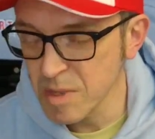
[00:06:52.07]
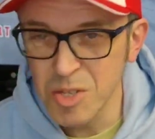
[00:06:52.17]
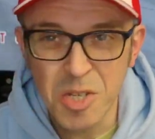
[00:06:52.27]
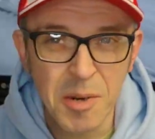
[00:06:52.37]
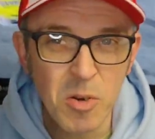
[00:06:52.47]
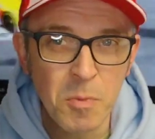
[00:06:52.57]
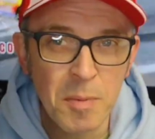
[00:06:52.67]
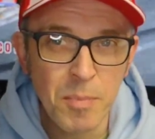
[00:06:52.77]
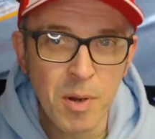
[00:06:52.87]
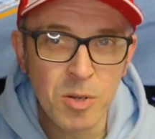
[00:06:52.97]
is going up
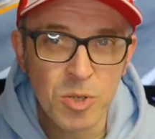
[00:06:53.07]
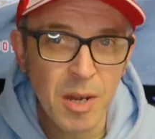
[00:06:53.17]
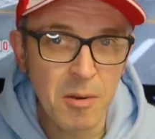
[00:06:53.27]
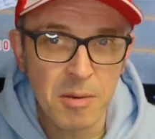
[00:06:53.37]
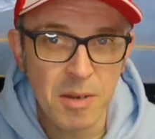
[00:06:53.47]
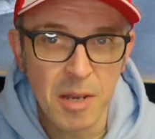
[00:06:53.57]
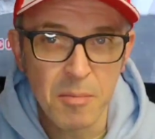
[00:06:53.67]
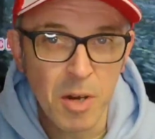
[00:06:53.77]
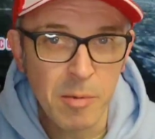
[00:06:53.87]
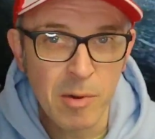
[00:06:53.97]
in price, so you know it
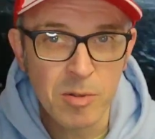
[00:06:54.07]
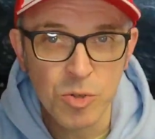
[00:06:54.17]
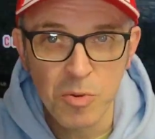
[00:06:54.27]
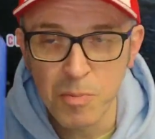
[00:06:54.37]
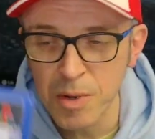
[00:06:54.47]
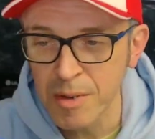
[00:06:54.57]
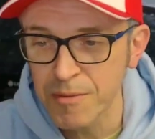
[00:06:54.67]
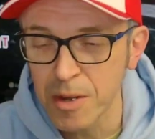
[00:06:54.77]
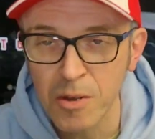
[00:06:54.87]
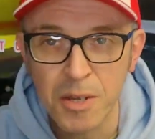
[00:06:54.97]
might be one to jump on
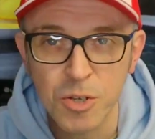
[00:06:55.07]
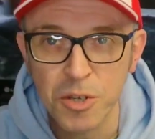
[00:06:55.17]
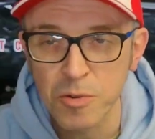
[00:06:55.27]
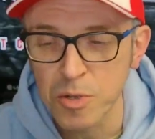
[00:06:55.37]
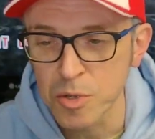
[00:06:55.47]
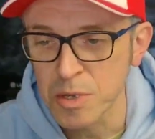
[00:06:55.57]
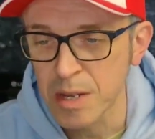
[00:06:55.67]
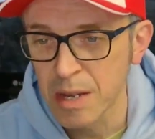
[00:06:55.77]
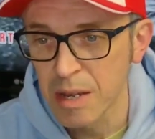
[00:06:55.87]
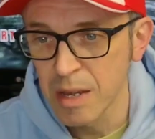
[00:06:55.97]
if you like your shooters.
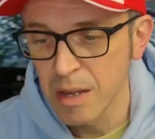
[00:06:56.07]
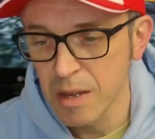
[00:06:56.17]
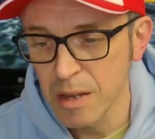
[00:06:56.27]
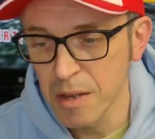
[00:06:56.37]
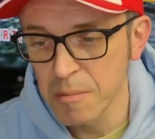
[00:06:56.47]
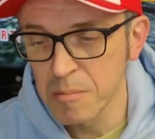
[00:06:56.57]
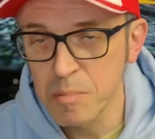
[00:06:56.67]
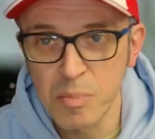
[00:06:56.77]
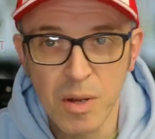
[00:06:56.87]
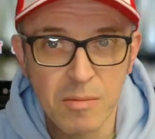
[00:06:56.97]

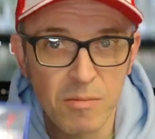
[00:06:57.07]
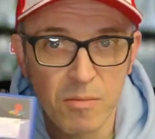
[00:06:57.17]
But